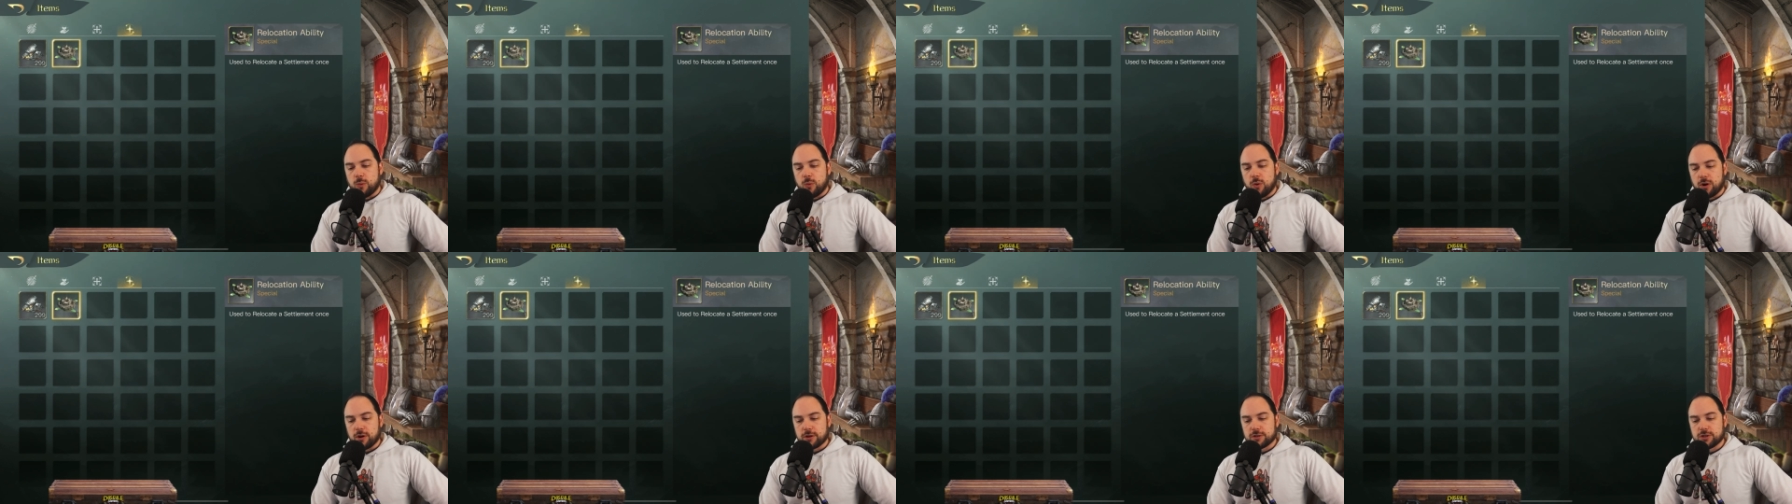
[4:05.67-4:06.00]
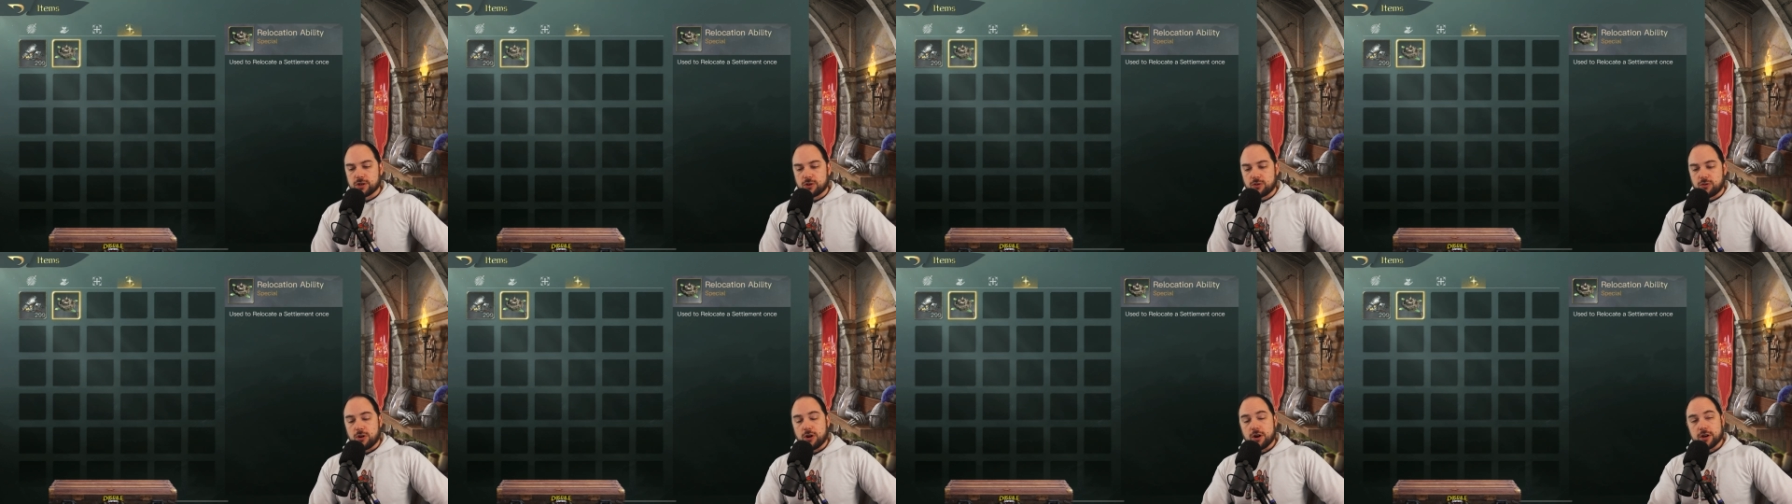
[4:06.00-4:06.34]
works
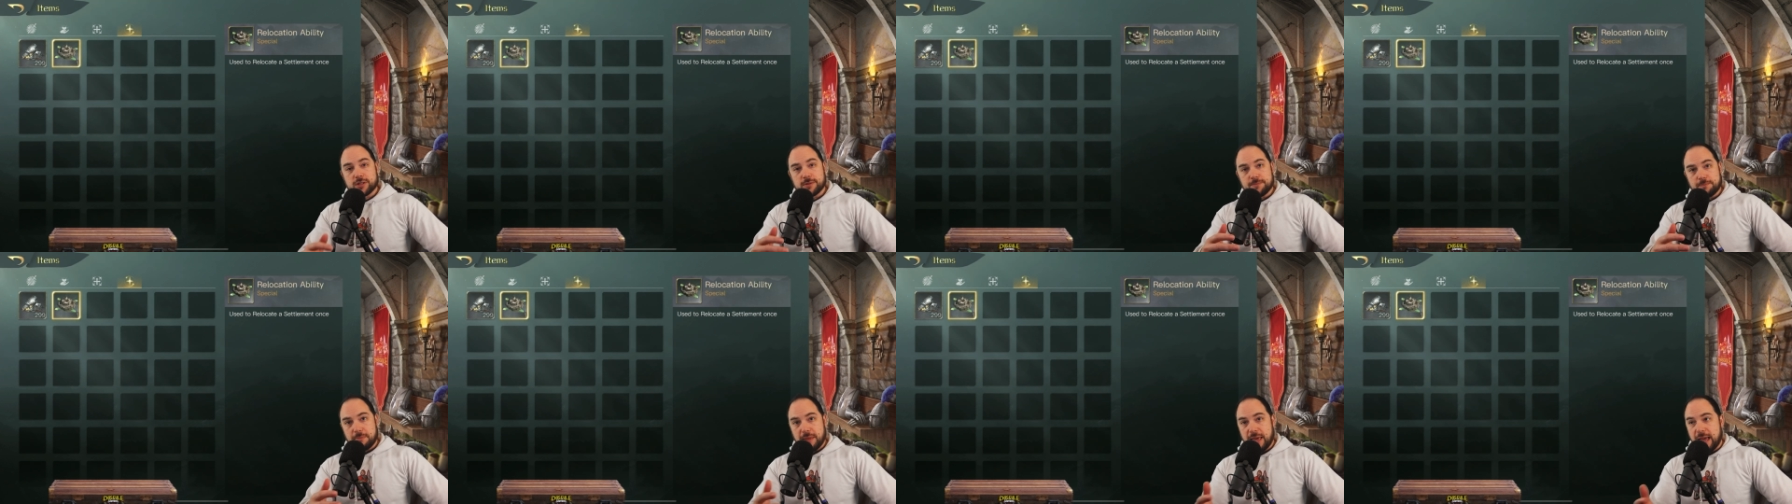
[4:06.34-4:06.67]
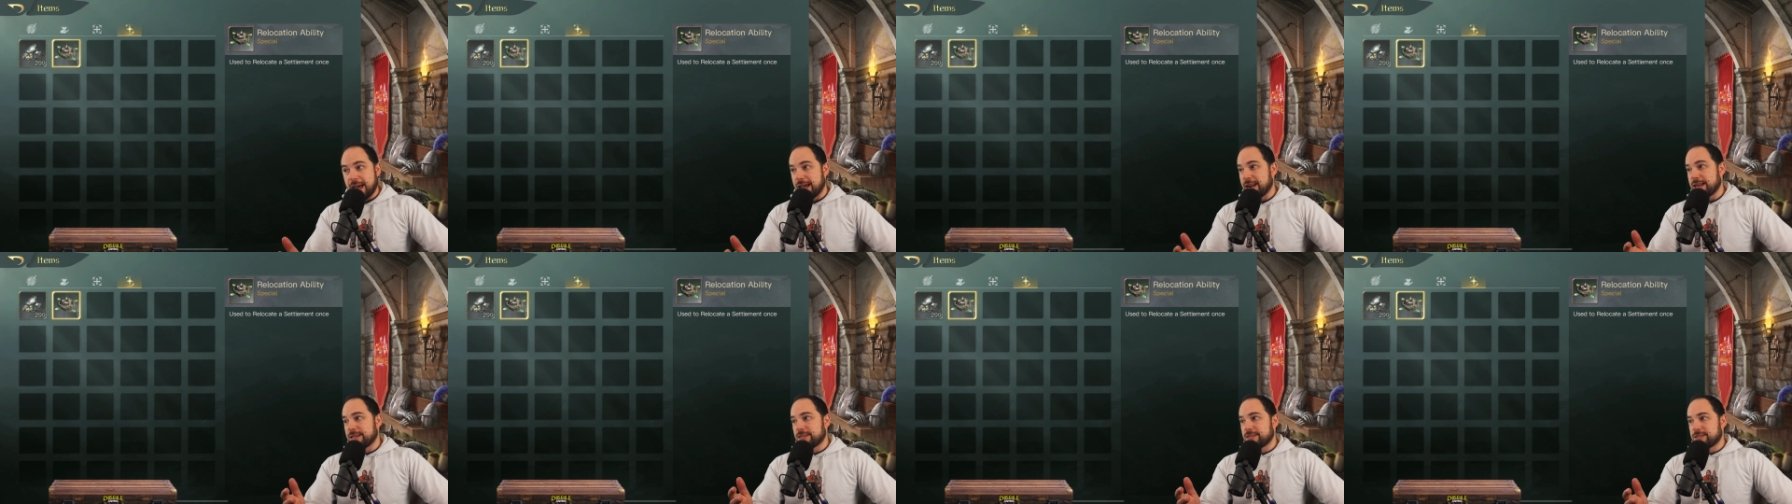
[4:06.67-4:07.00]
across
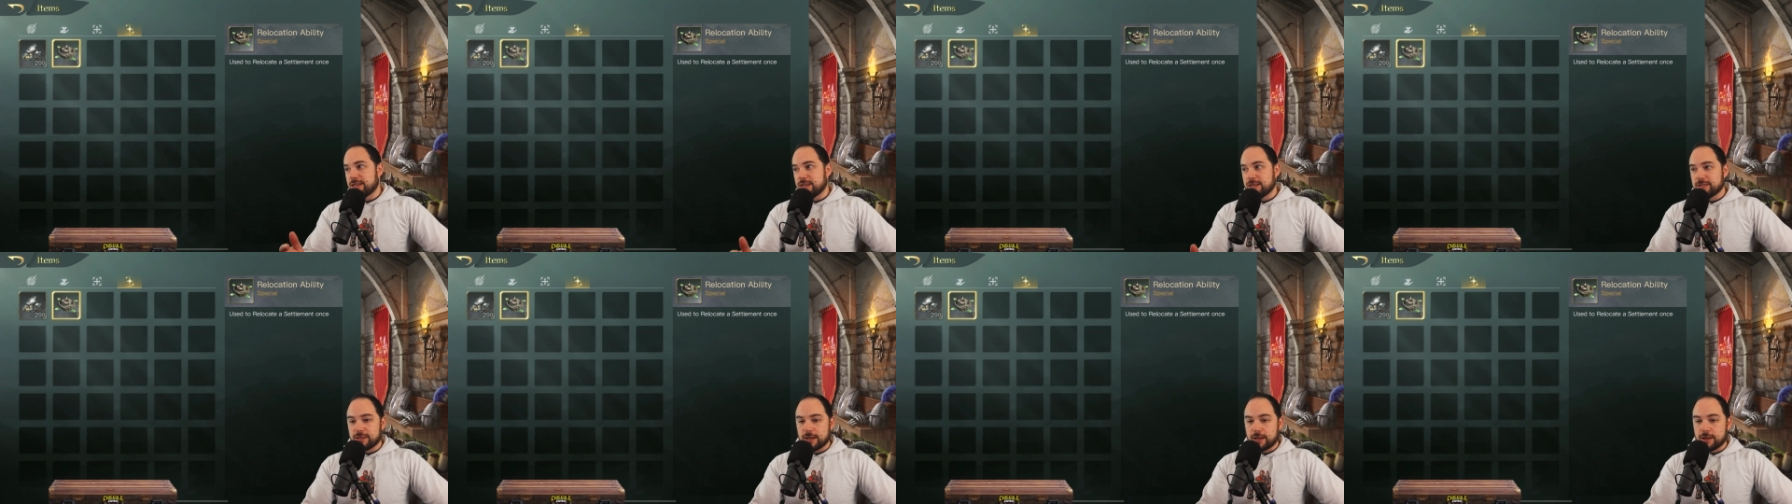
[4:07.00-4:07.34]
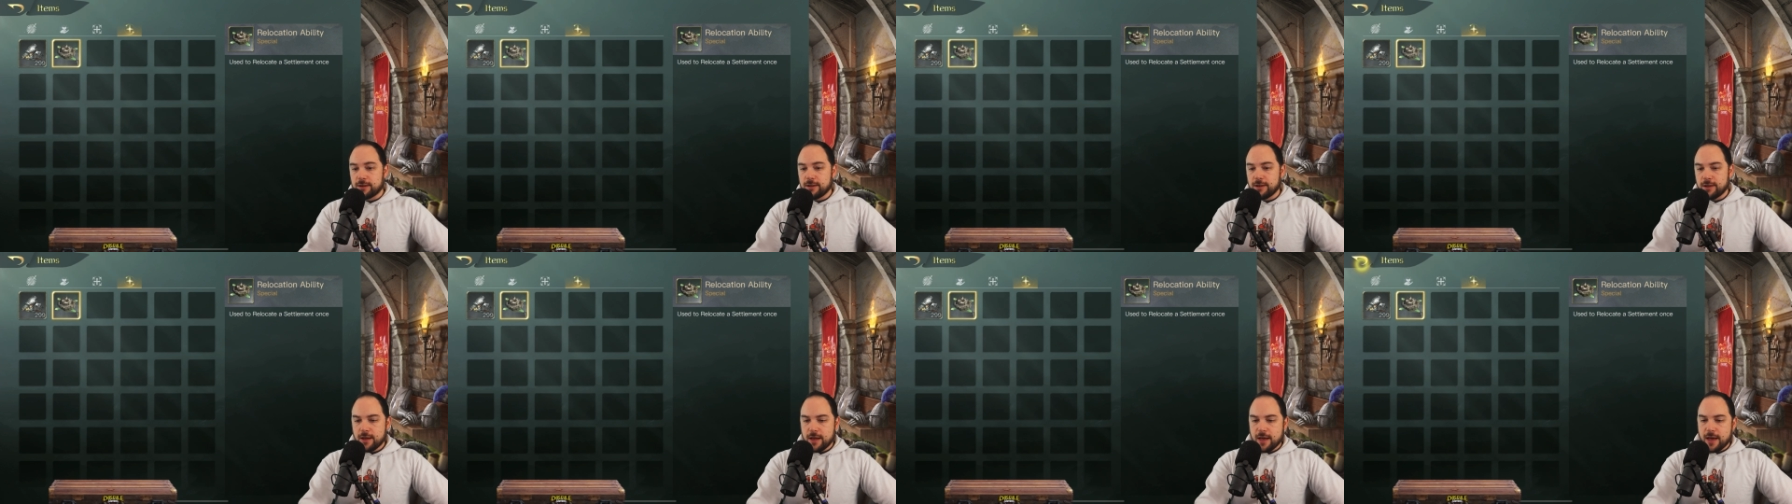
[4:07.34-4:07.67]
any season.